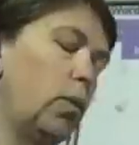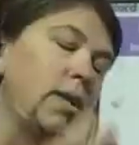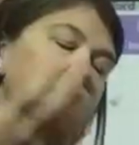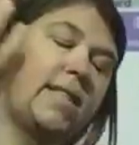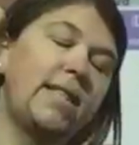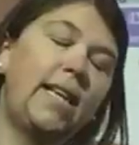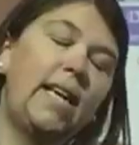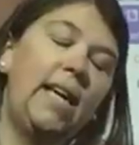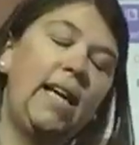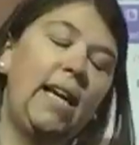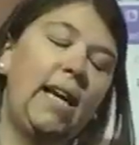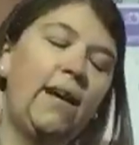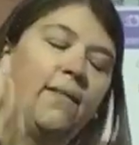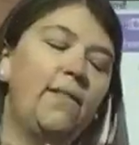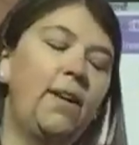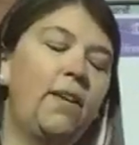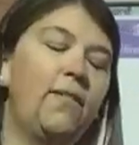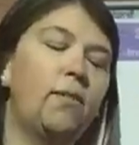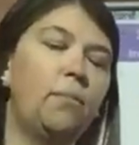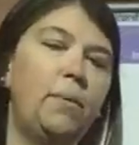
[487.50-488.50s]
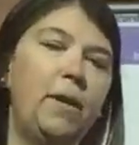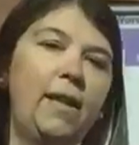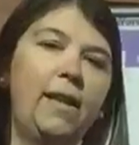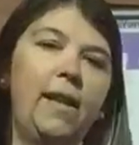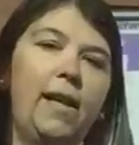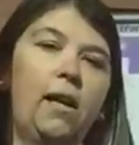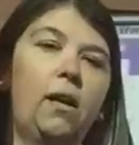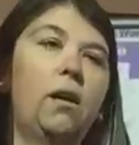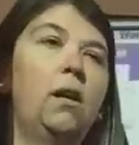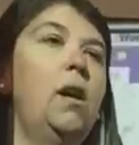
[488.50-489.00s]
Once again, I've never been
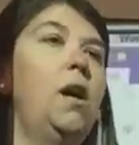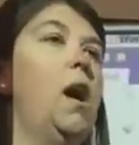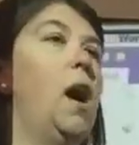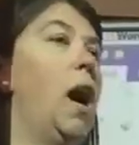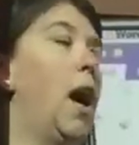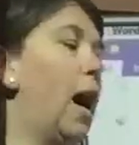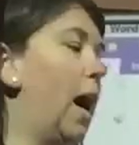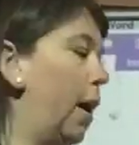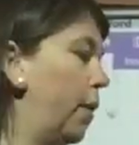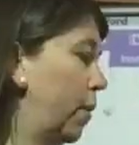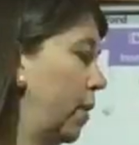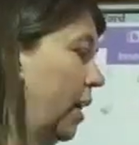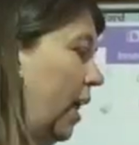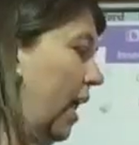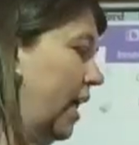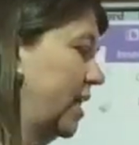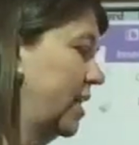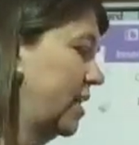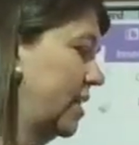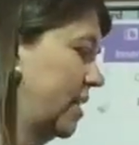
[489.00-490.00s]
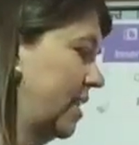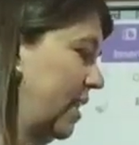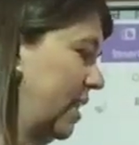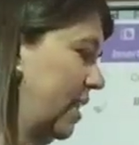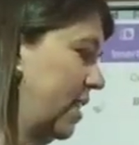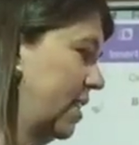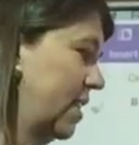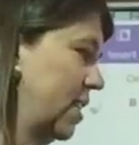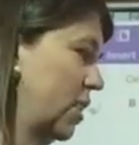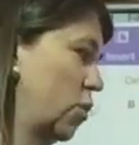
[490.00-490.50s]
there. I would like to see
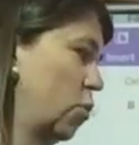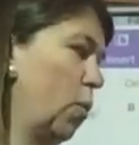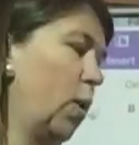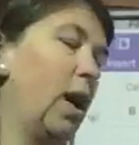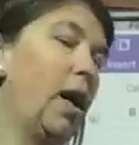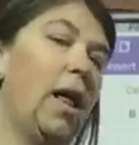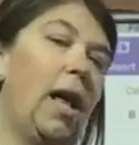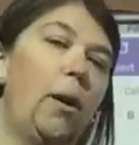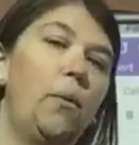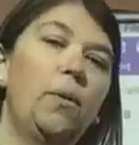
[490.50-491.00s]
this as well.